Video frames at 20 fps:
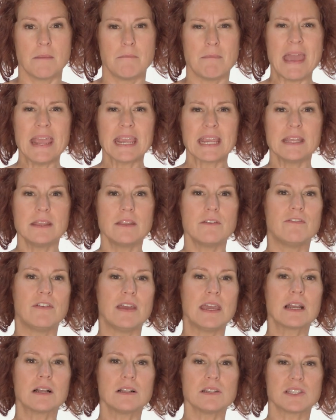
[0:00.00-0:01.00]
Making the
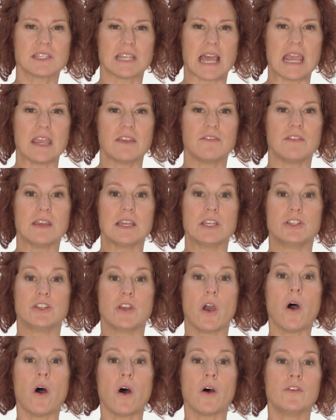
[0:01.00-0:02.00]
vehicle safe is
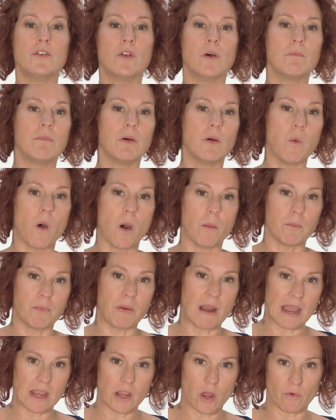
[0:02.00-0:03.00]
your number one
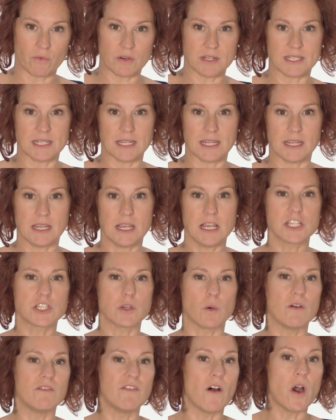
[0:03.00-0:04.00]
priority,
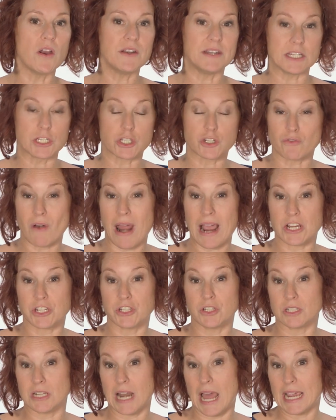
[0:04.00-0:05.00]
so avoid
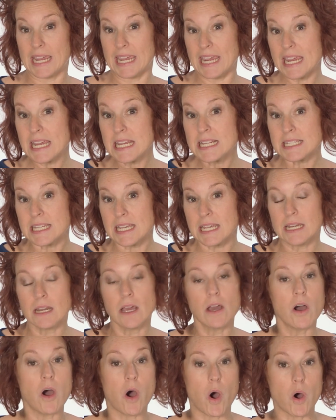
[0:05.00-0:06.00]
distractions like eating
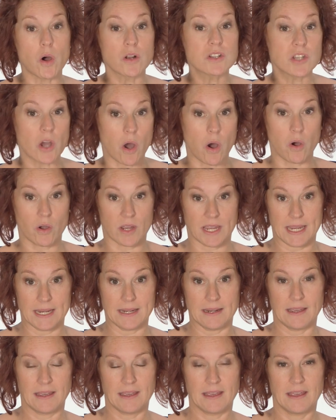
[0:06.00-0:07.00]
or
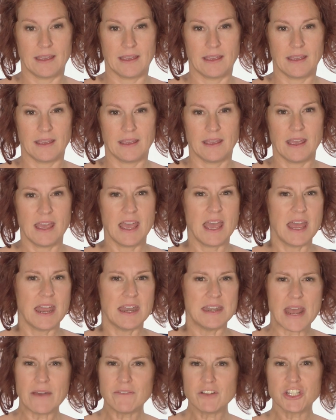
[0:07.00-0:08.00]
talking.
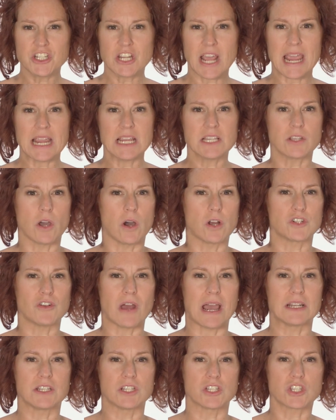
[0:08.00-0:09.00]
Never chase or
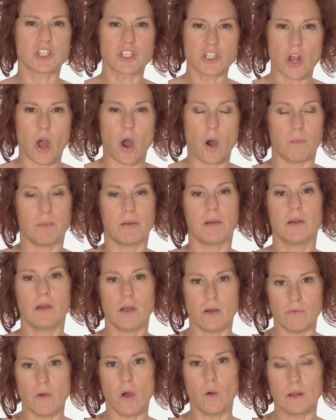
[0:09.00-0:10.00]
try to stop
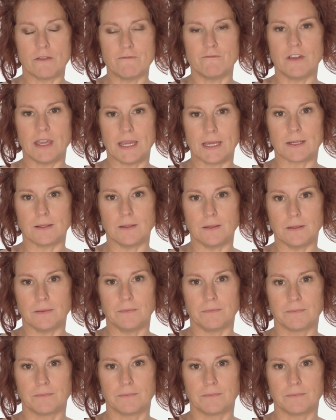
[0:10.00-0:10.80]
a rolling vehicle.